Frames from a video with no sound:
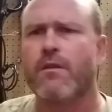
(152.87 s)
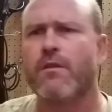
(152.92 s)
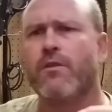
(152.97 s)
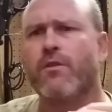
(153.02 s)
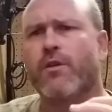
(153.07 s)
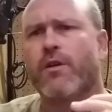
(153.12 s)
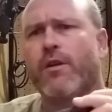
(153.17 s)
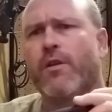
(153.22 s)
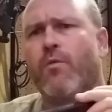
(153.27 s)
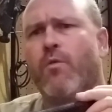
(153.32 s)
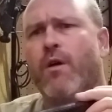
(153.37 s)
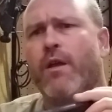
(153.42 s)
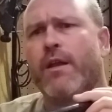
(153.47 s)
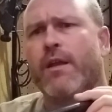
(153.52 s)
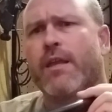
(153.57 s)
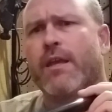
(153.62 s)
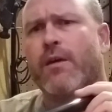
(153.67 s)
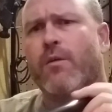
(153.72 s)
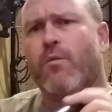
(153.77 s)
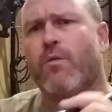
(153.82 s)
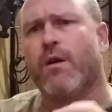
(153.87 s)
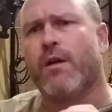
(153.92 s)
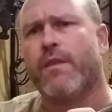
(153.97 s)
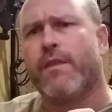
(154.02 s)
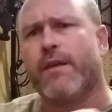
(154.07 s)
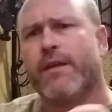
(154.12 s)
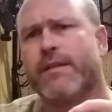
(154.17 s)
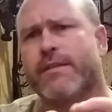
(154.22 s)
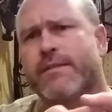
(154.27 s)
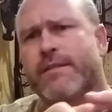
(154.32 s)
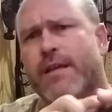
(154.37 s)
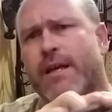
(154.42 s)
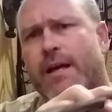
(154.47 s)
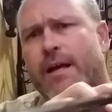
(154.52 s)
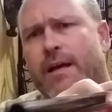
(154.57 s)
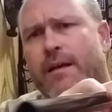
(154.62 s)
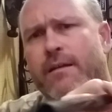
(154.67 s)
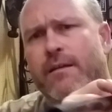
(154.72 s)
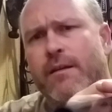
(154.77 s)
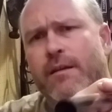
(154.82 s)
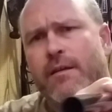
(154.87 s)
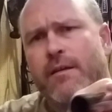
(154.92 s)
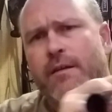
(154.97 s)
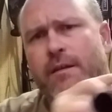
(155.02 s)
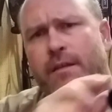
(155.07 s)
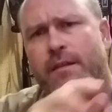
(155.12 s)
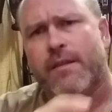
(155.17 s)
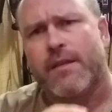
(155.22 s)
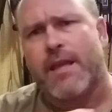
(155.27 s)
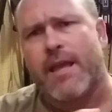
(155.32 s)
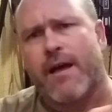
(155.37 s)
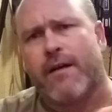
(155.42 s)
You're going to want to get one that's the